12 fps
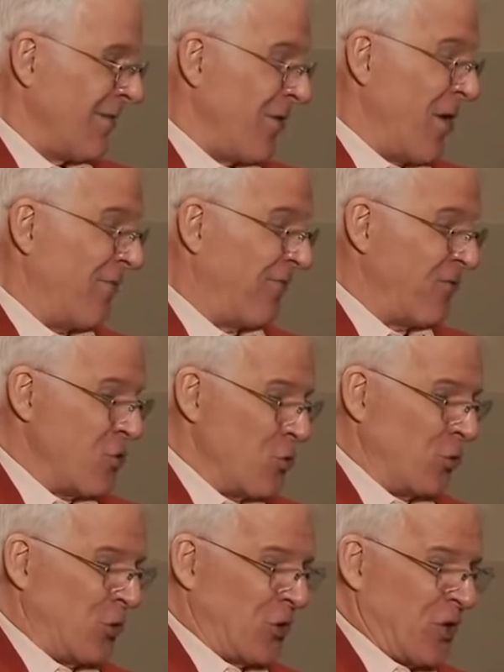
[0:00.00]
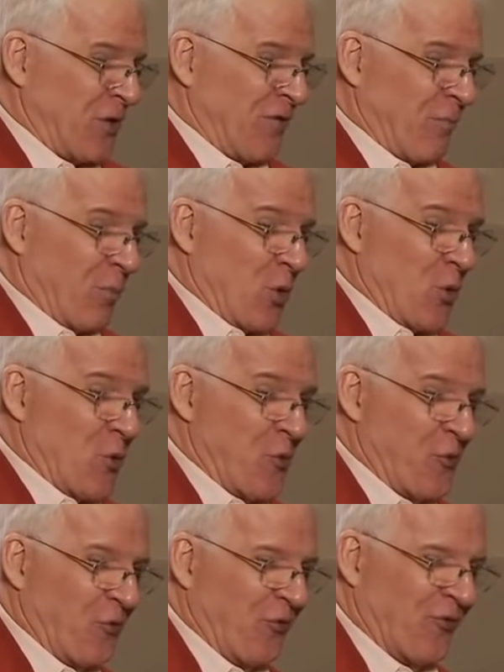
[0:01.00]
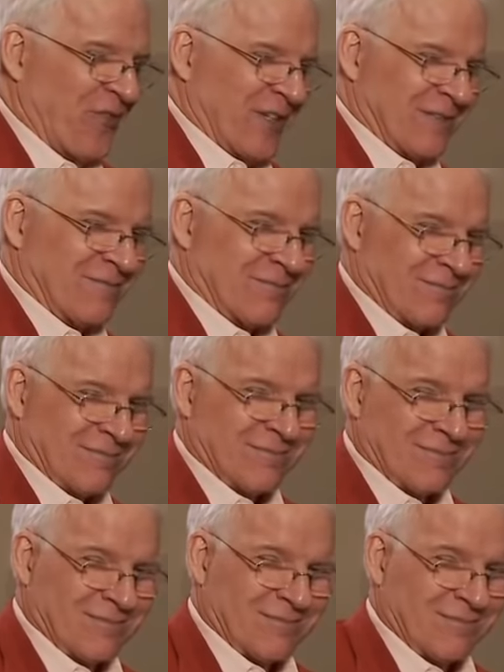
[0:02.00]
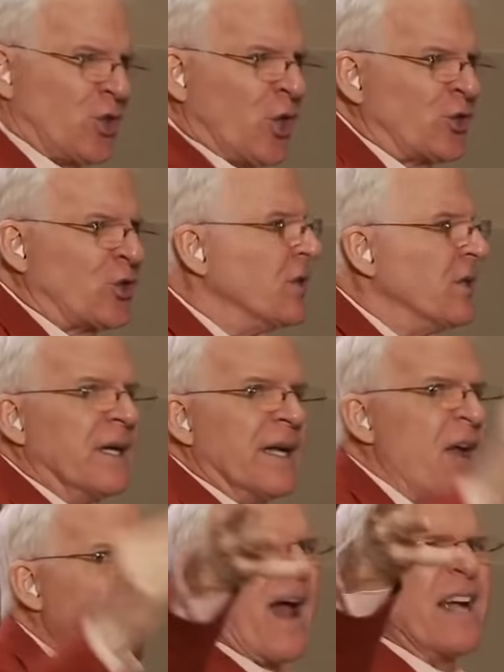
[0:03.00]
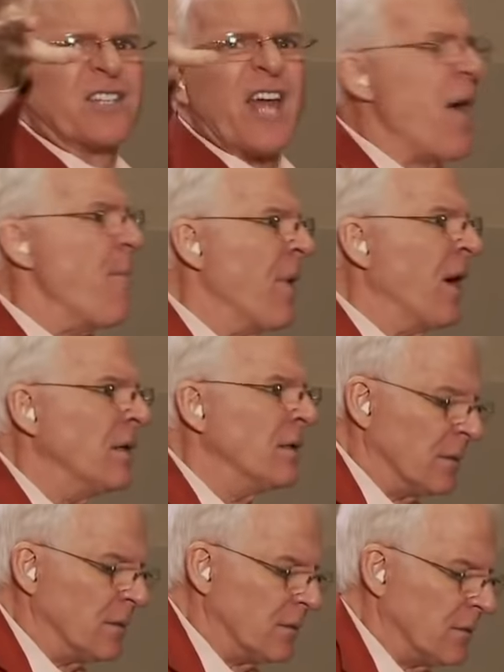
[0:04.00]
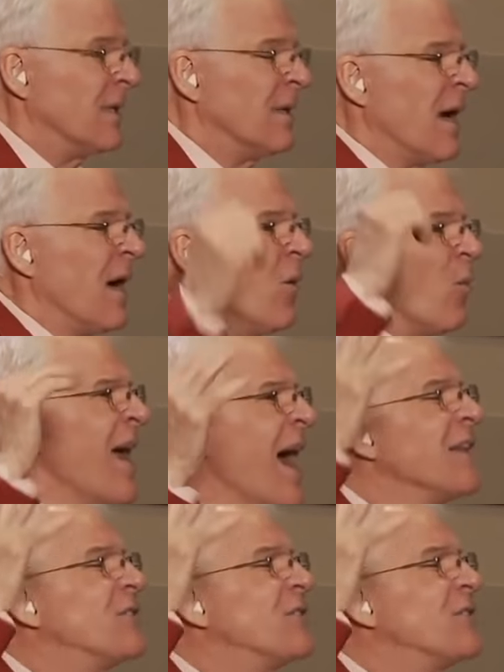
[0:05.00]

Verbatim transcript: the fugitive Boov. Shush! Erase him! We